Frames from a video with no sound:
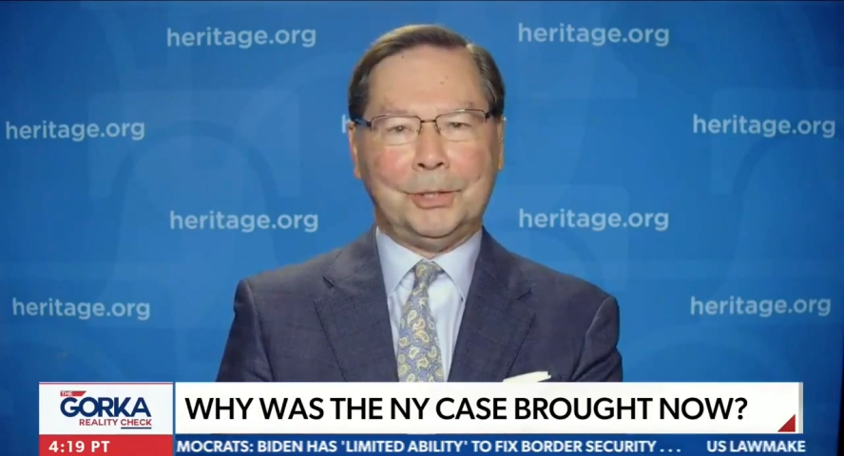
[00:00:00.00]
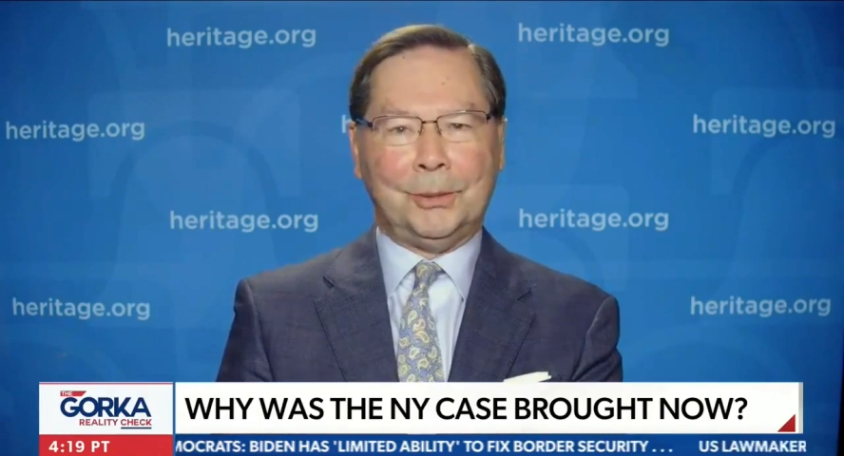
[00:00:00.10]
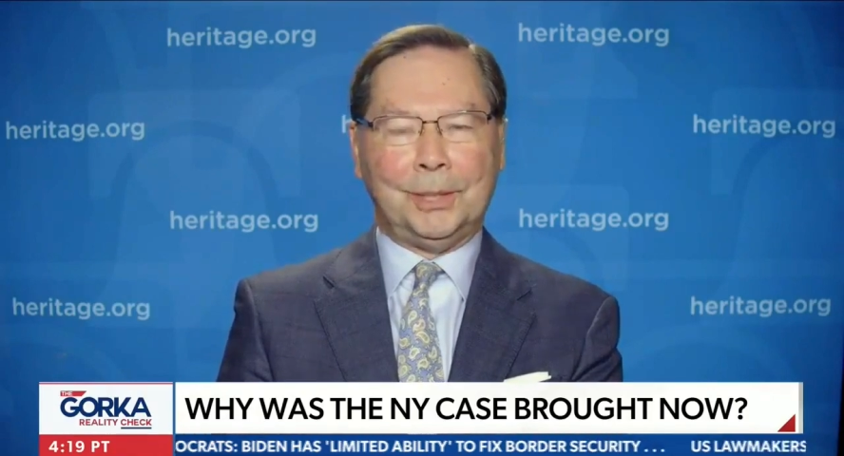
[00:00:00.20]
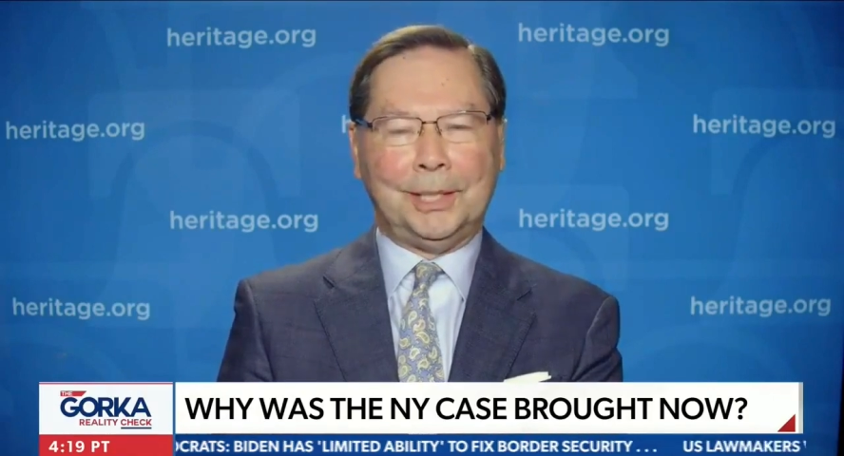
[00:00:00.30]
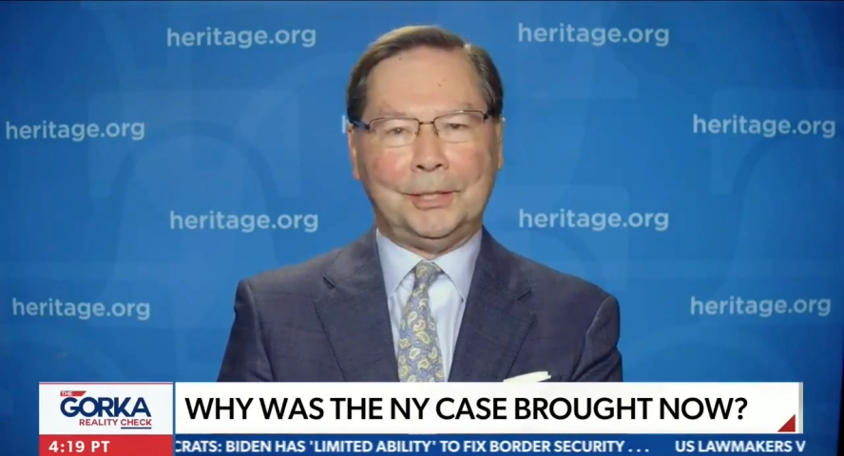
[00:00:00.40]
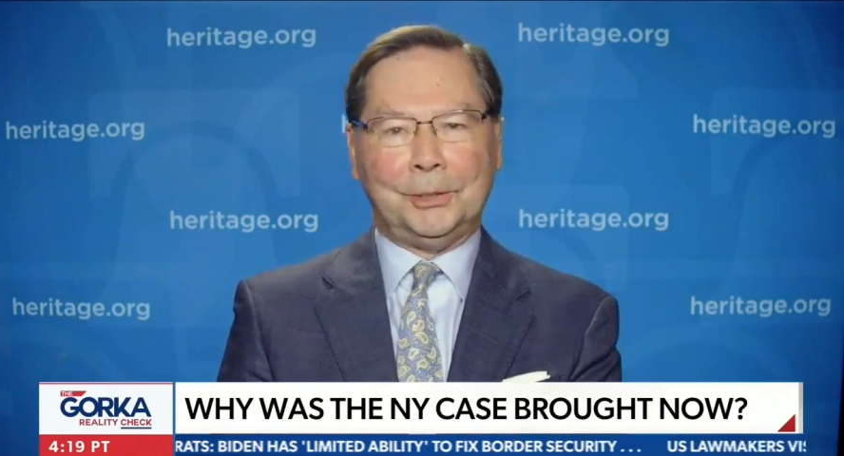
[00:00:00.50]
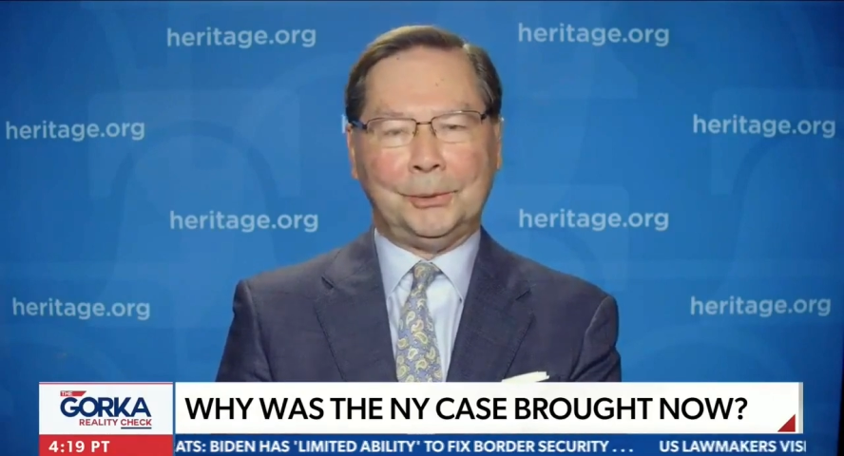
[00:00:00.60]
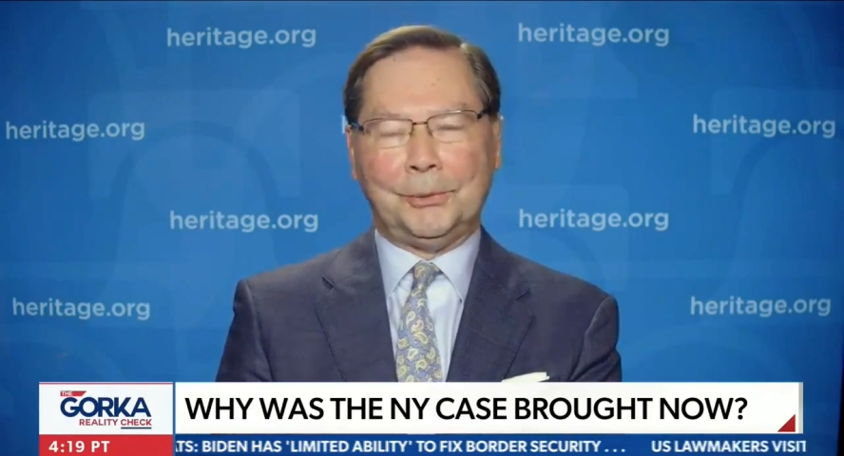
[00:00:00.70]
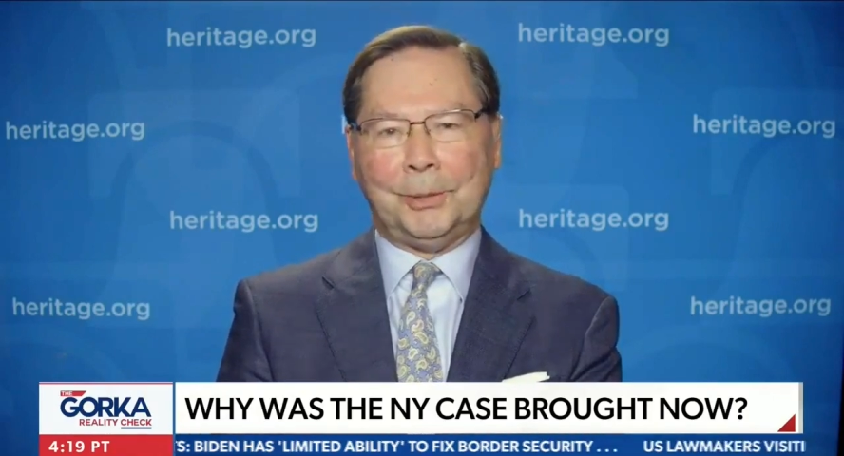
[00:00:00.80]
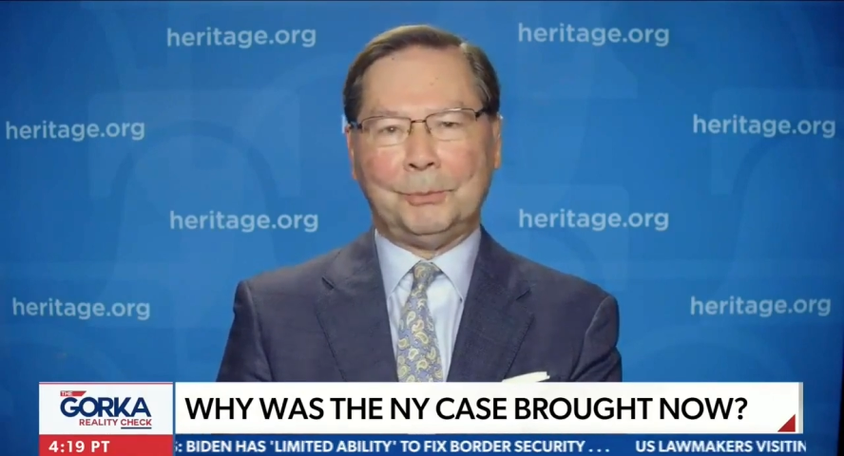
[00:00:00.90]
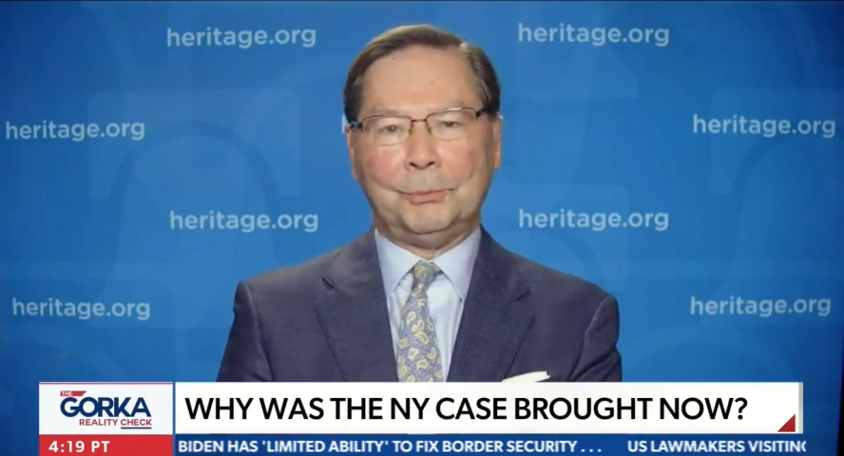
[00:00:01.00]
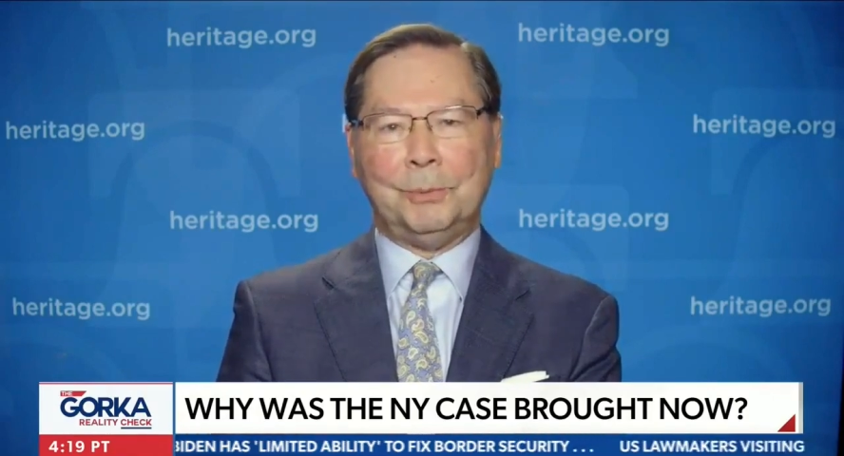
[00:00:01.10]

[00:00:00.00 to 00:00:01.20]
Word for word: Cohen had told them